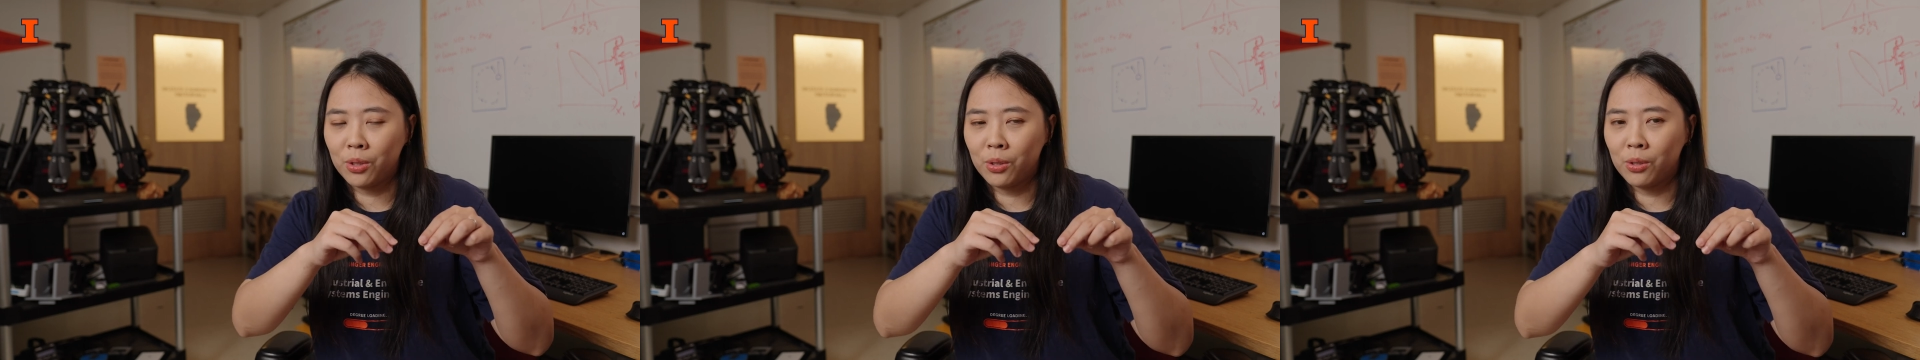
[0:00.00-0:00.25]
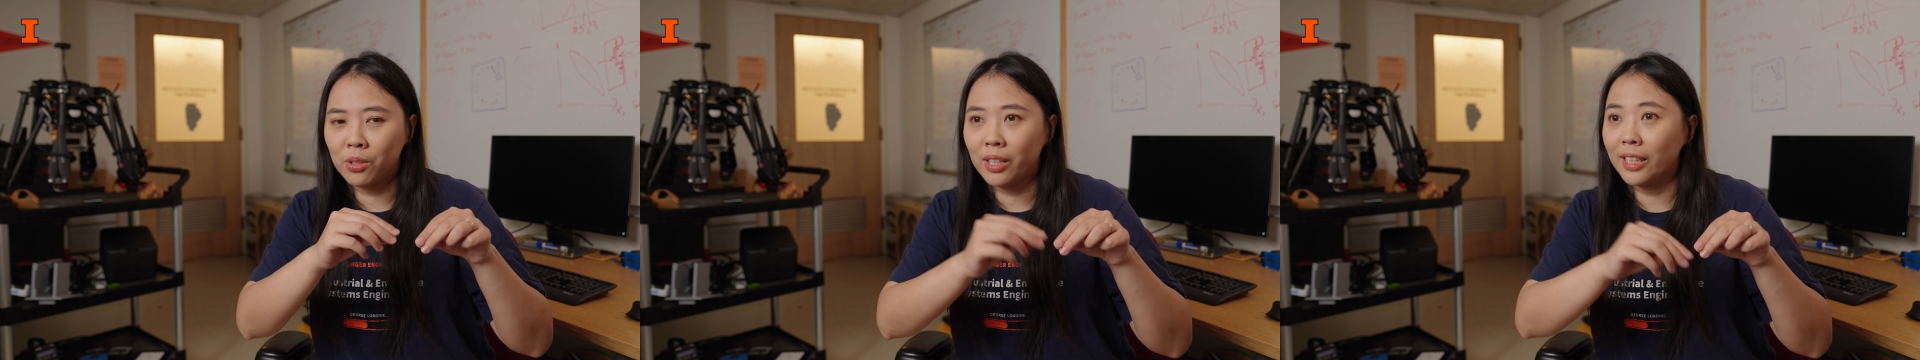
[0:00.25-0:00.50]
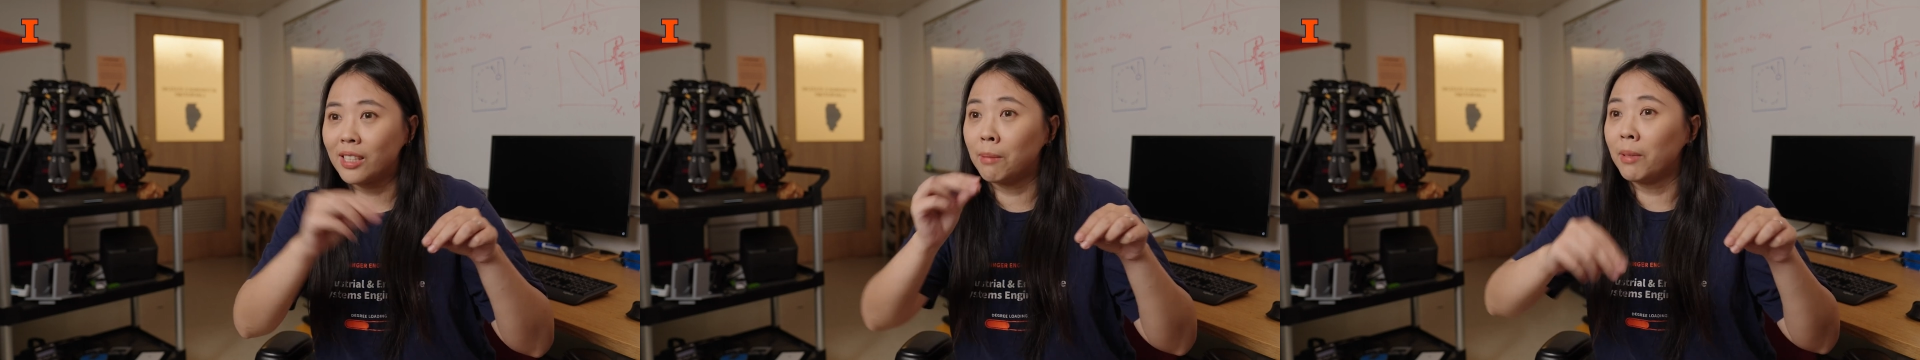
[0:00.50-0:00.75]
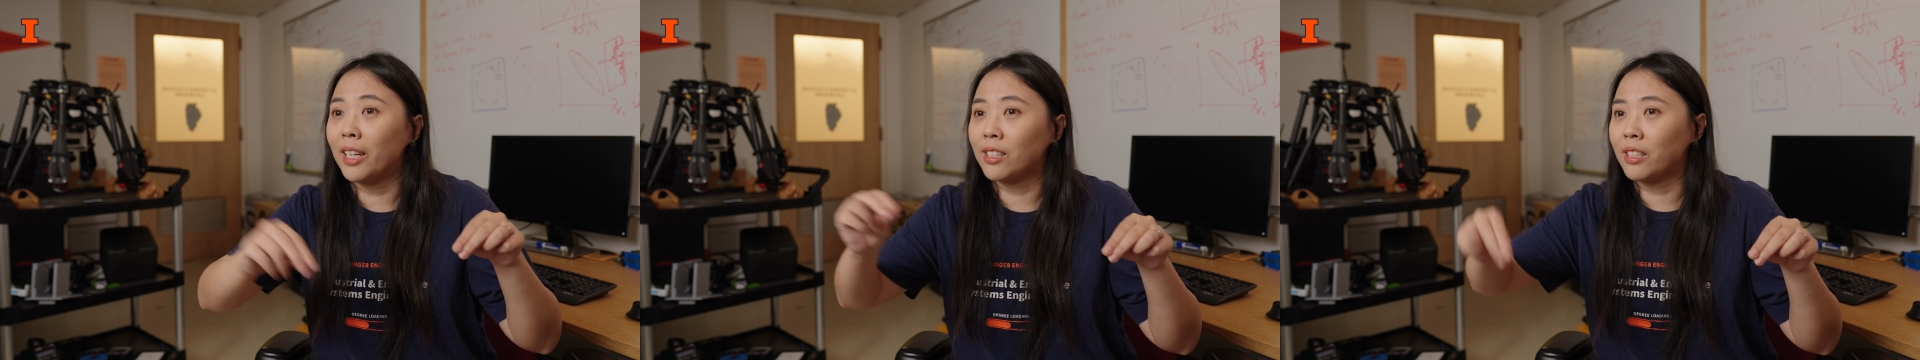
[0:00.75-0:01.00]
use like some
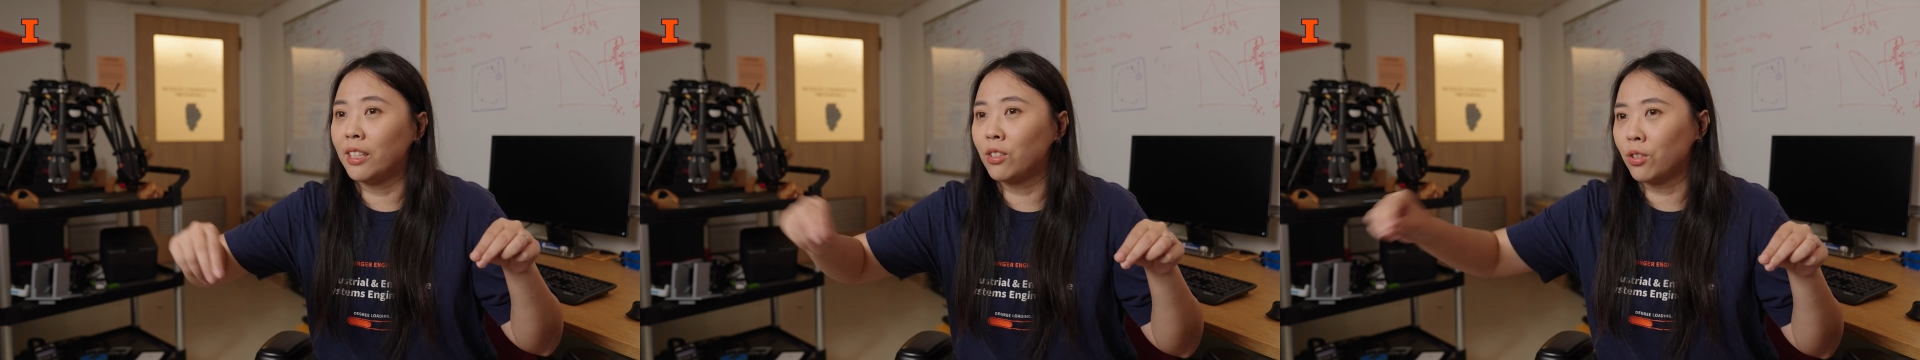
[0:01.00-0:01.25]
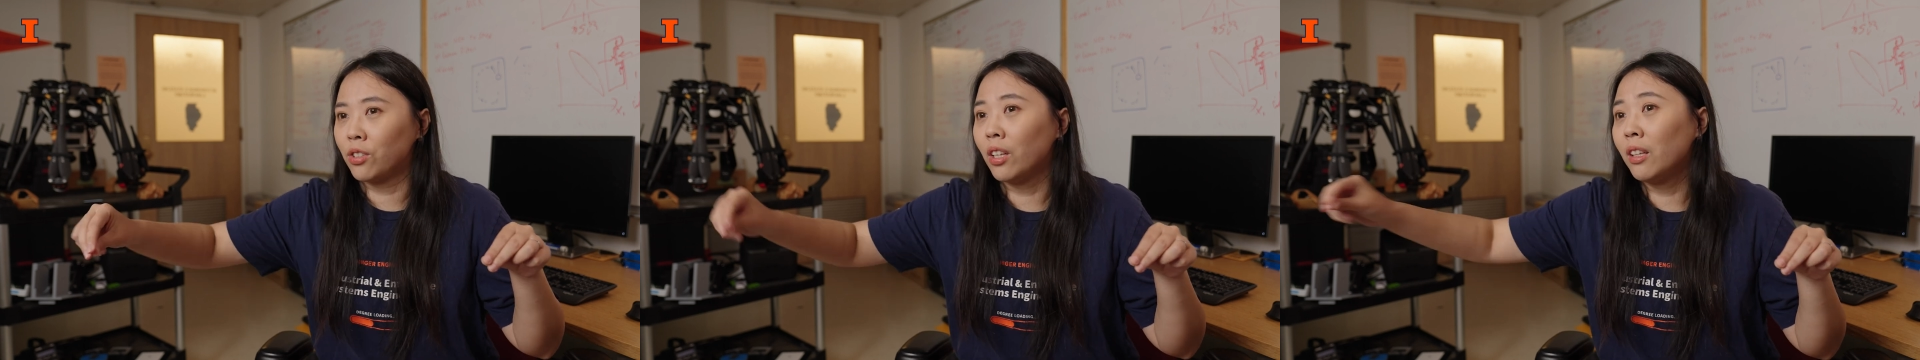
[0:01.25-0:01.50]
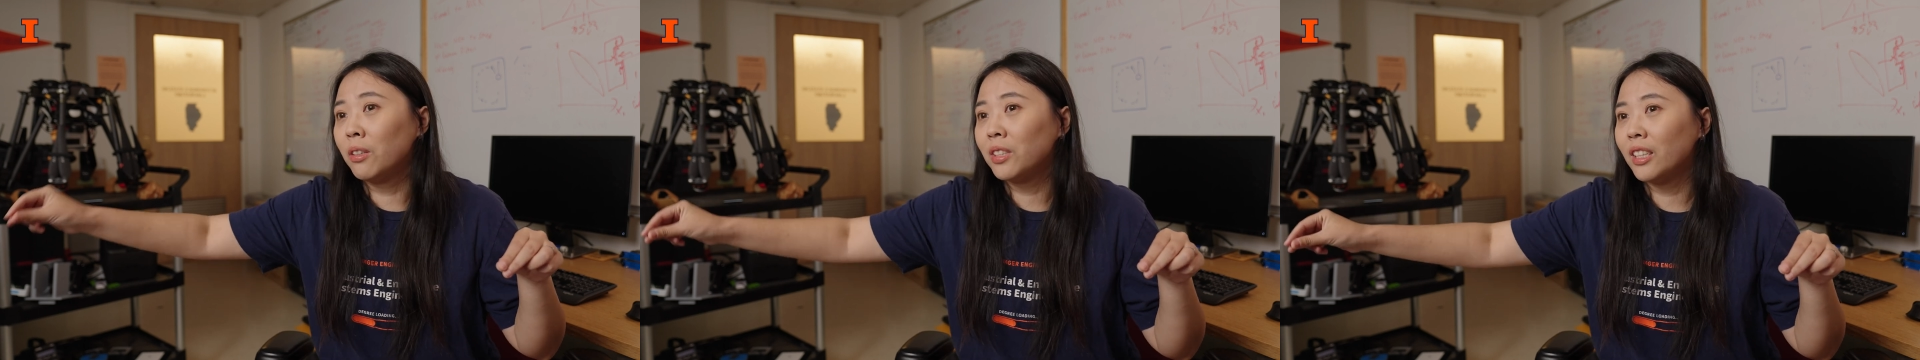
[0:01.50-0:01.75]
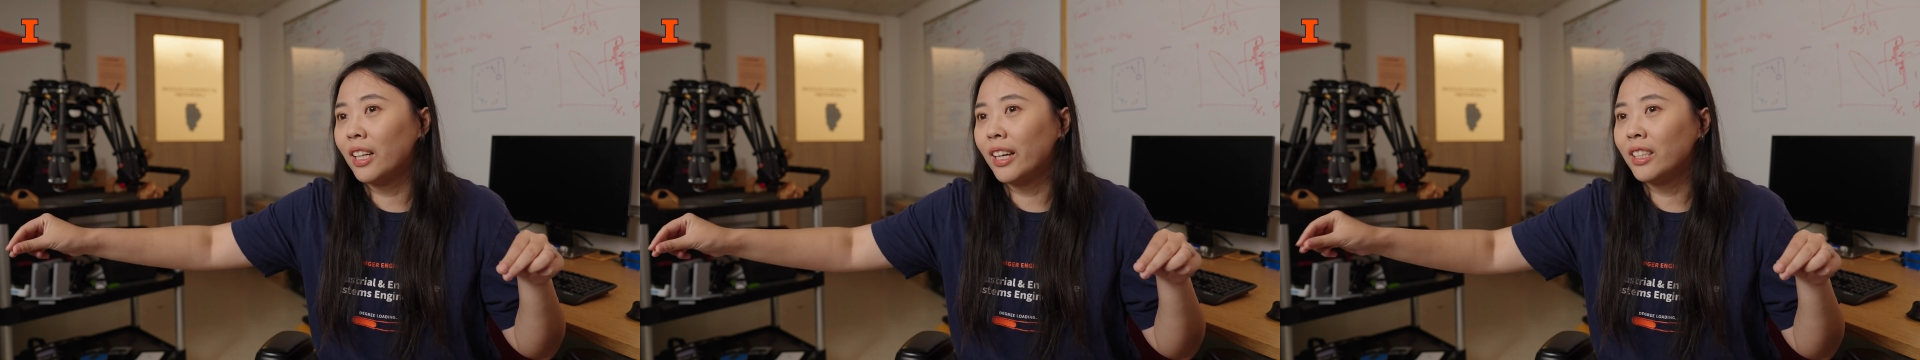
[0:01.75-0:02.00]
like sensors along
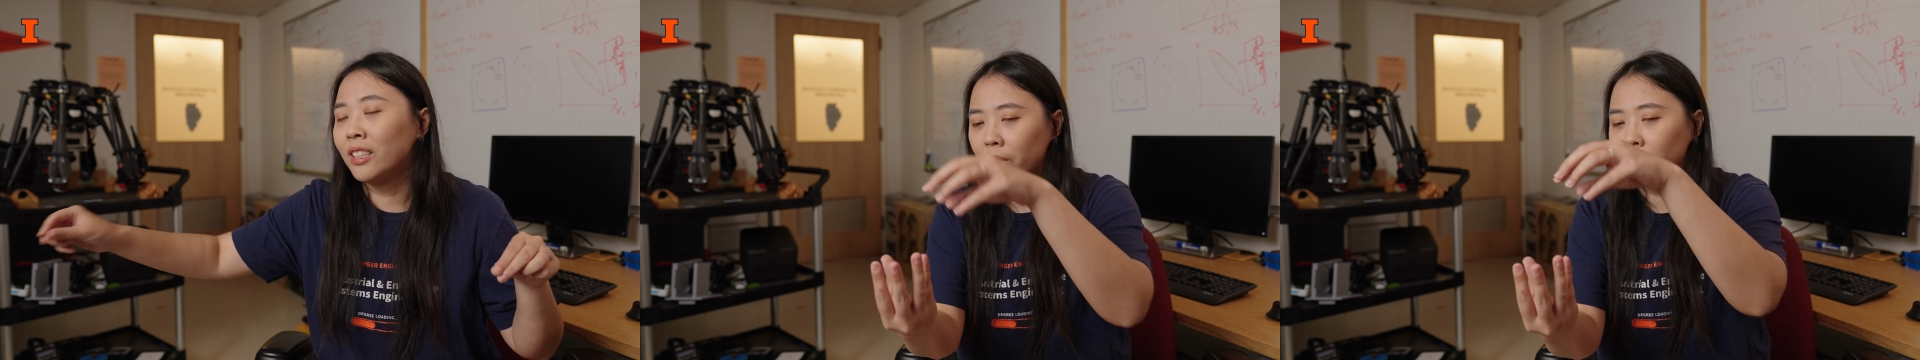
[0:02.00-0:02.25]
the line.